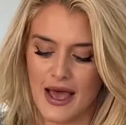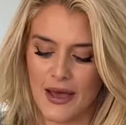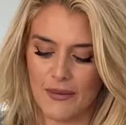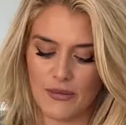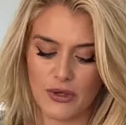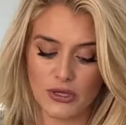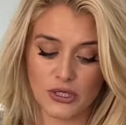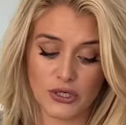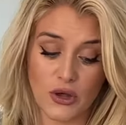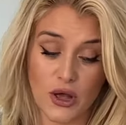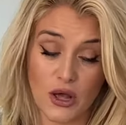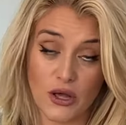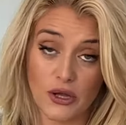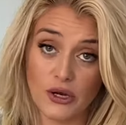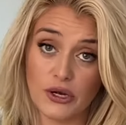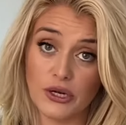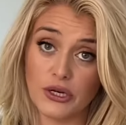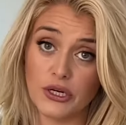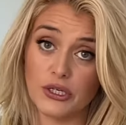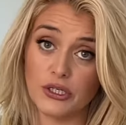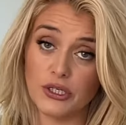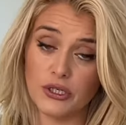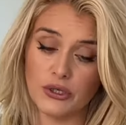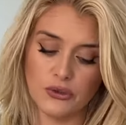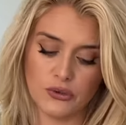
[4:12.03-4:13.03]
So all you're gonna
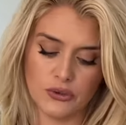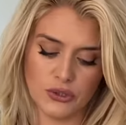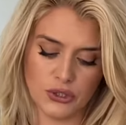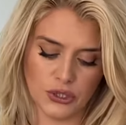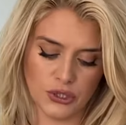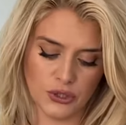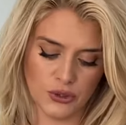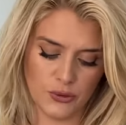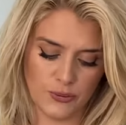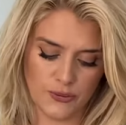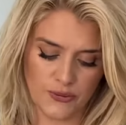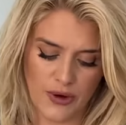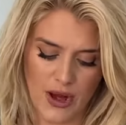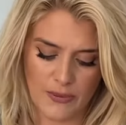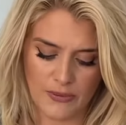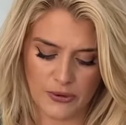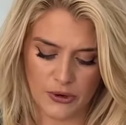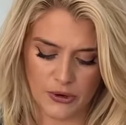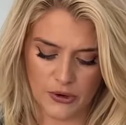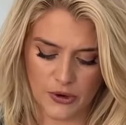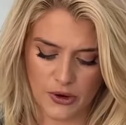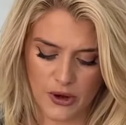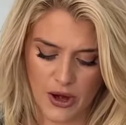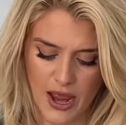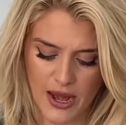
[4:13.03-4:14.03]
do to prep
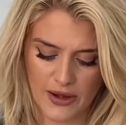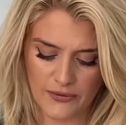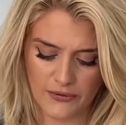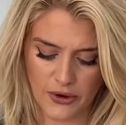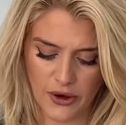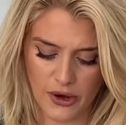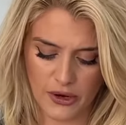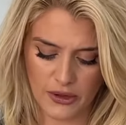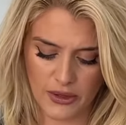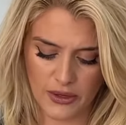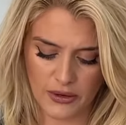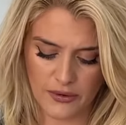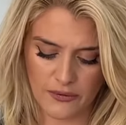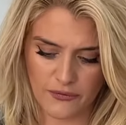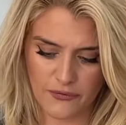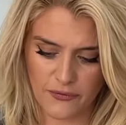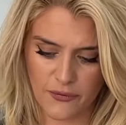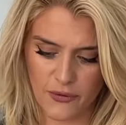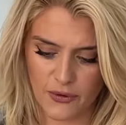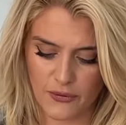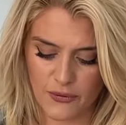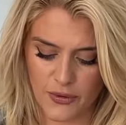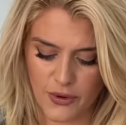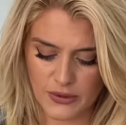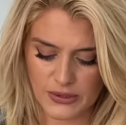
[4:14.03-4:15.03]
your head of garlic
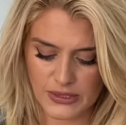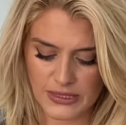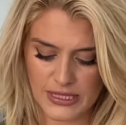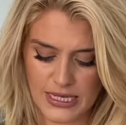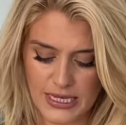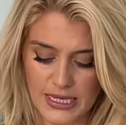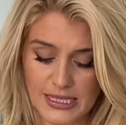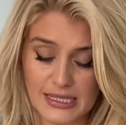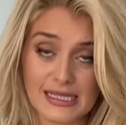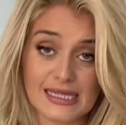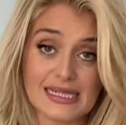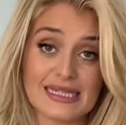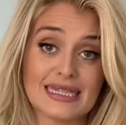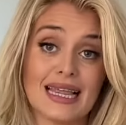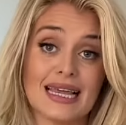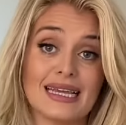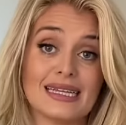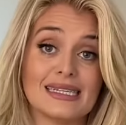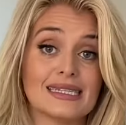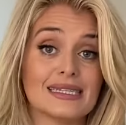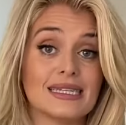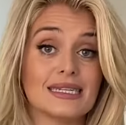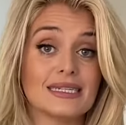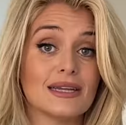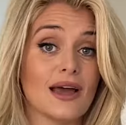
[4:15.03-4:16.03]
for roasting is slice
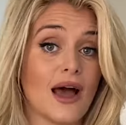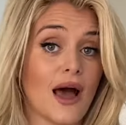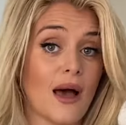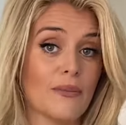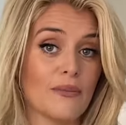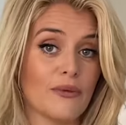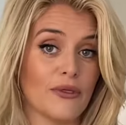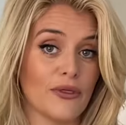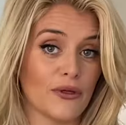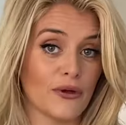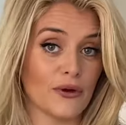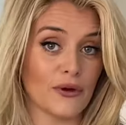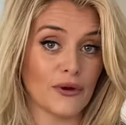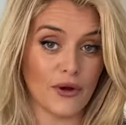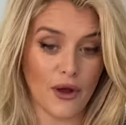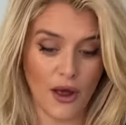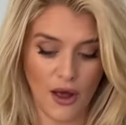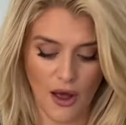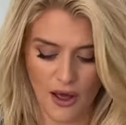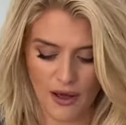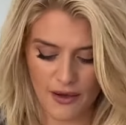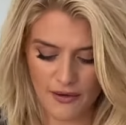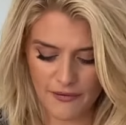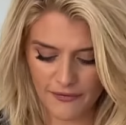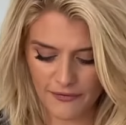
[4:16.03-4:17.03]
the top third
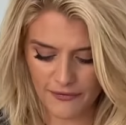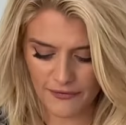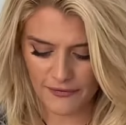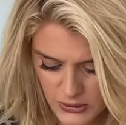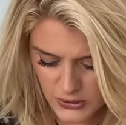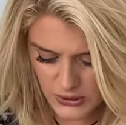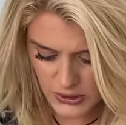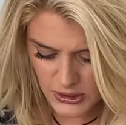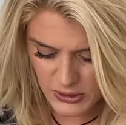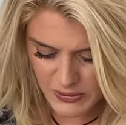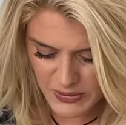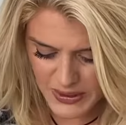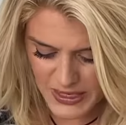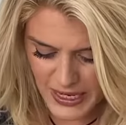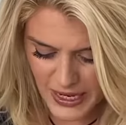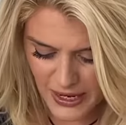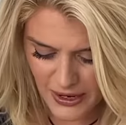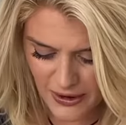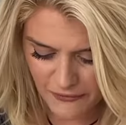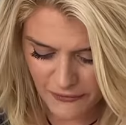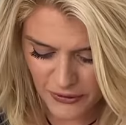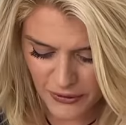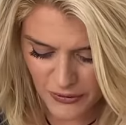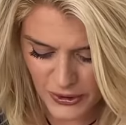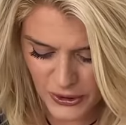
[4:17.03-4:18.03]
off. Just be
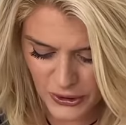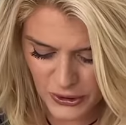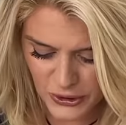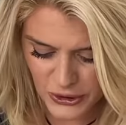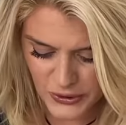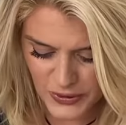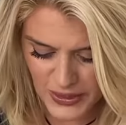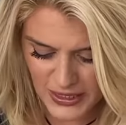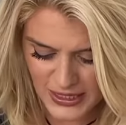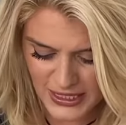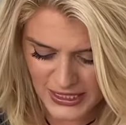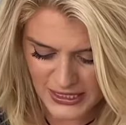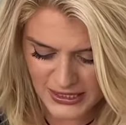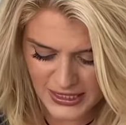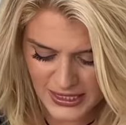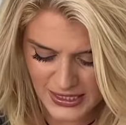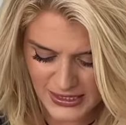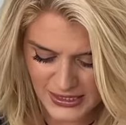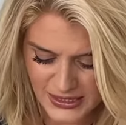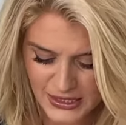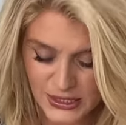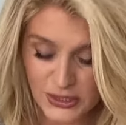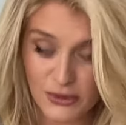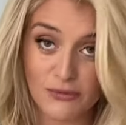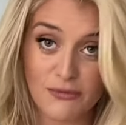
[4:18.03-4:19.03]
careful when you're doing this because
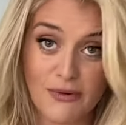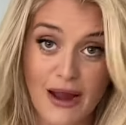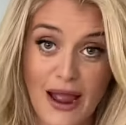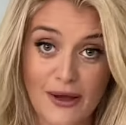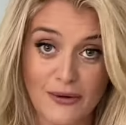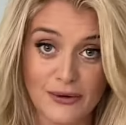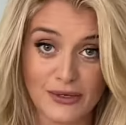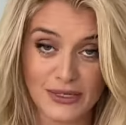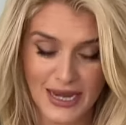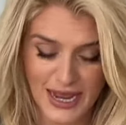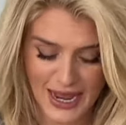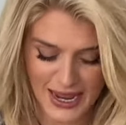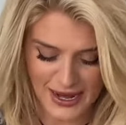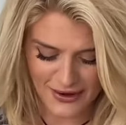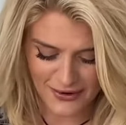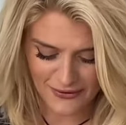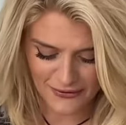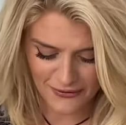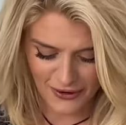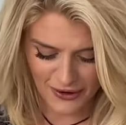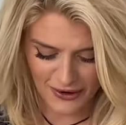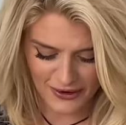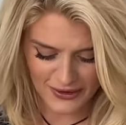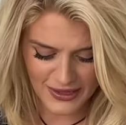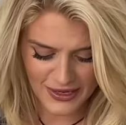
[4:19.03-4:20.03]
it's a round head of
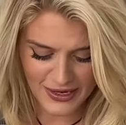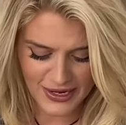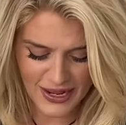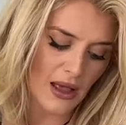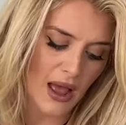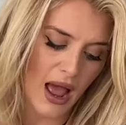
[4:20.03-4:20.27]
garlic.